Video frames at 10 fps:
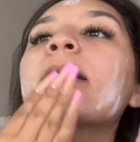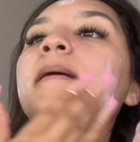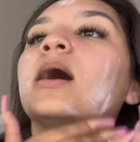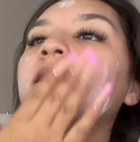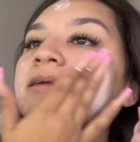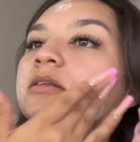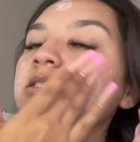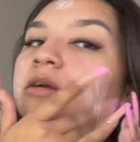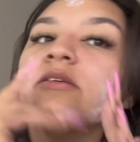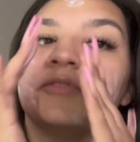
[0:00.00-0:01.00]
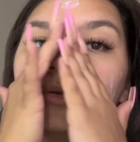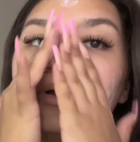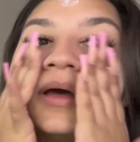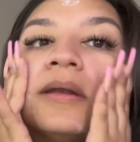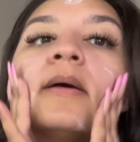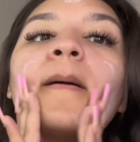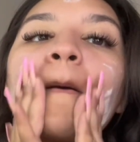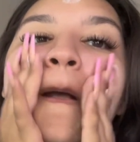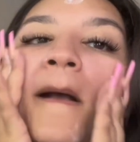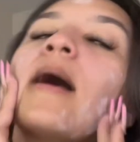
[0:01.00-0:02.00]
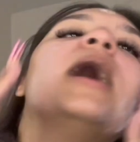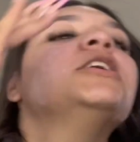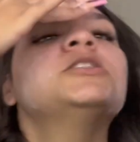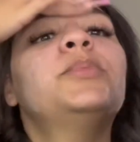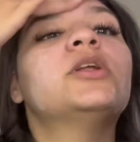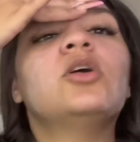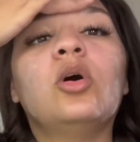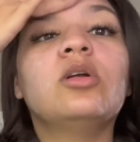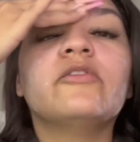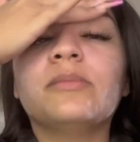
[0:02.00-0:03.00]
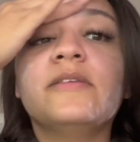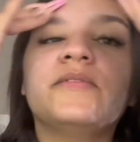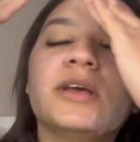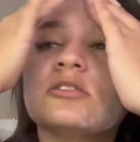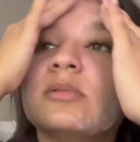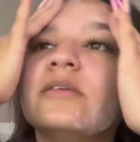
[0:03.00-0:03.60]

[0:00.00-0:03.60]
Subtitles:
I like the CeraVe one. I just put it all over my face, my